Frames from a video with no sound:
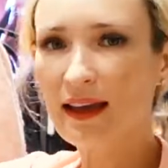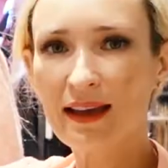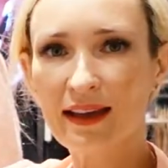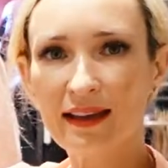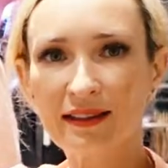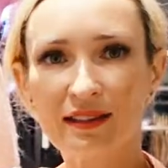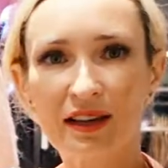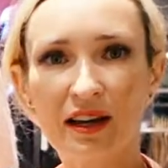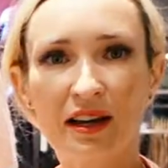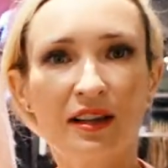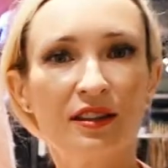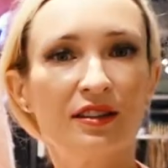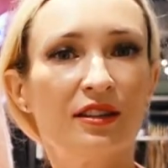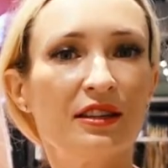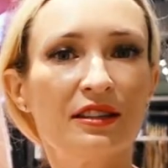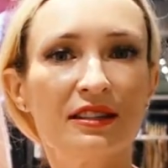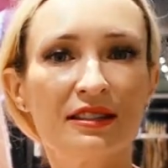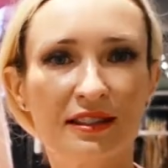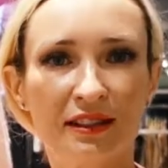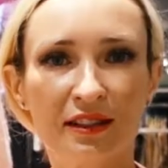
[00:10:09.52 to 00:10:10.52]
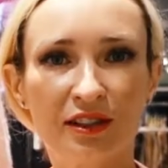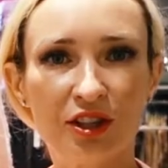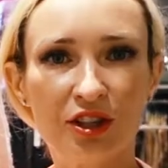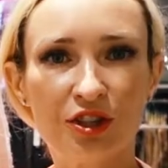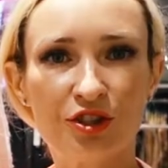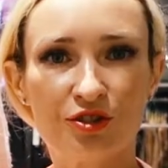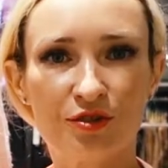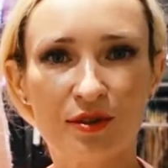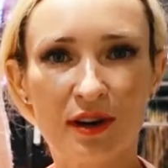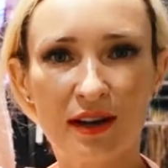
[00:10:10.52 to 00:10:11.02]
and this silky
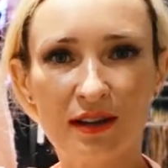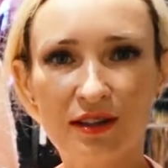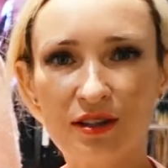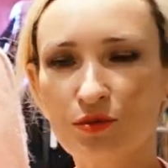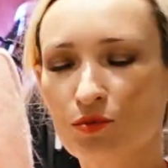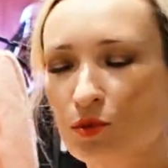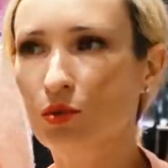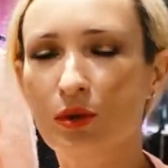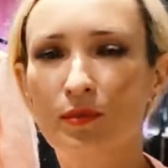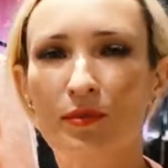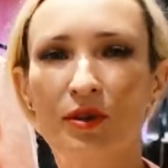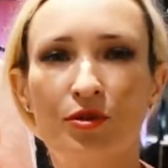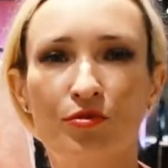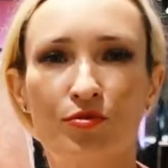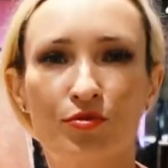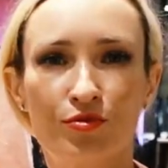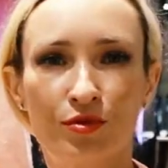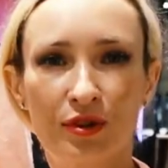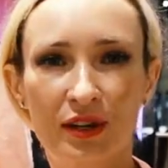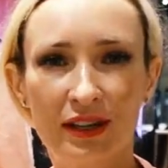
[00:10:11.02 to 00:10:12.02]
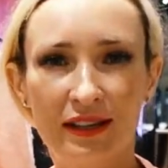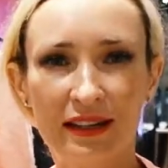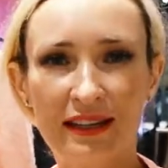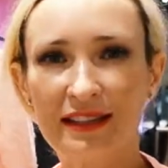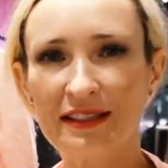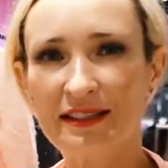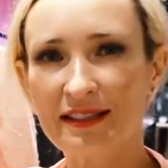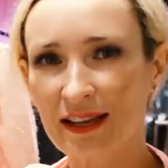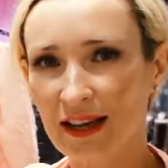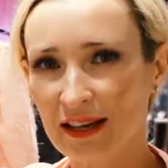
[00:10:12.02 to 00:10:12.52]
dress will be
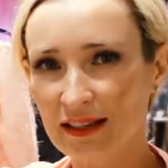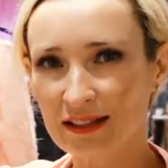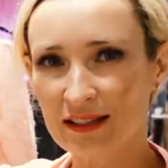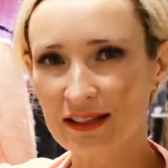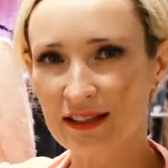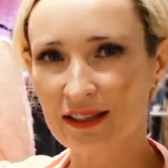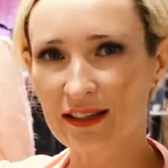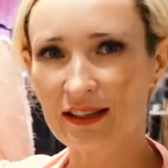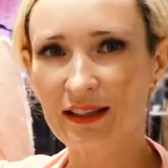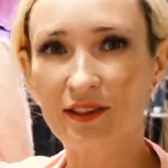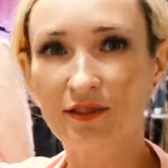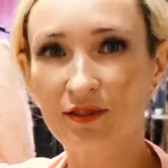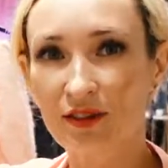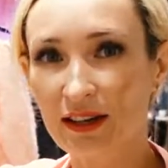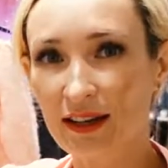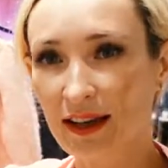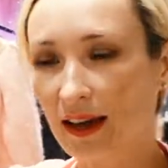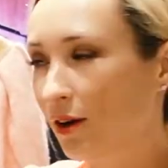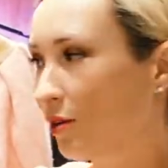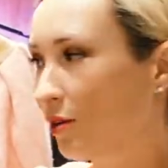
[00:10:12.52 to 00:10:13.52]
really sexy evening